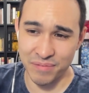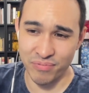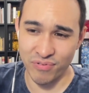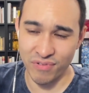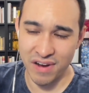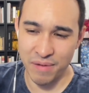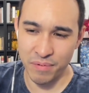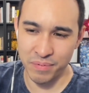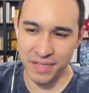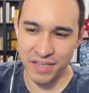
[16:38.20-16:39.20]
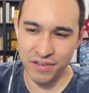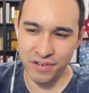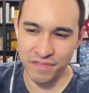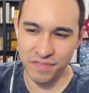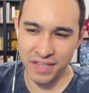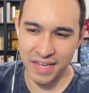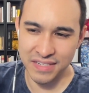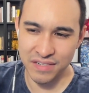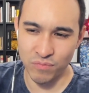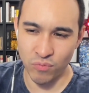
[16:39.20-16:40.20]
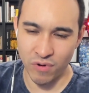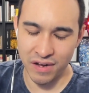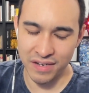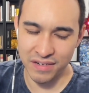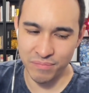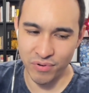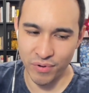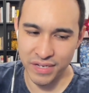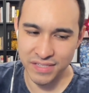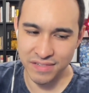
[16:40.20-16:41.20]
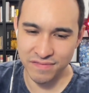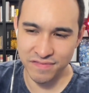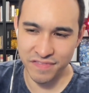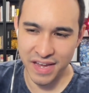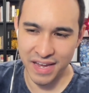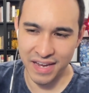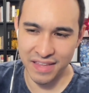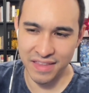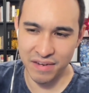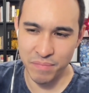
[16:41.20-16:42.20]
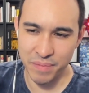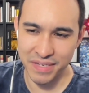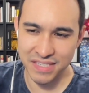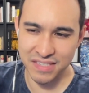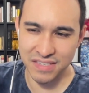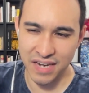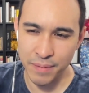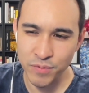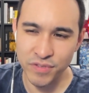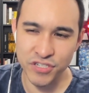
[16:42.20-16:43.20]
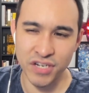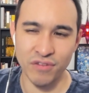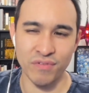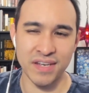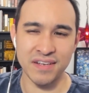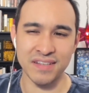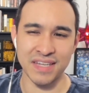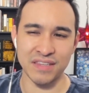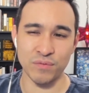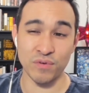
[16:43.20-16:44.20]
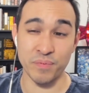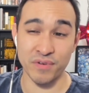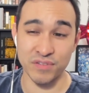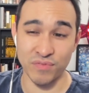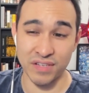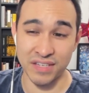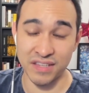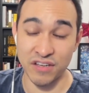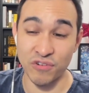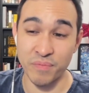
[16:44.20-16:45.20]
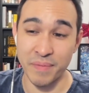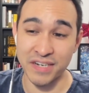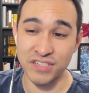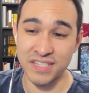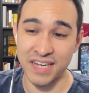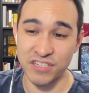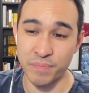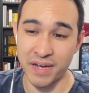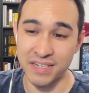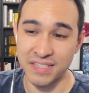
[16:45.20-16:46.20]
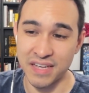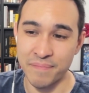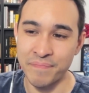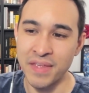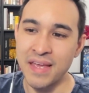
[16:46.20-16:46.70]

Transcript: Probably could have landed one Poison Fang and then maybe sniped with Chikorita. Like, the Wooper is really low, but manages to catch a Body Slam.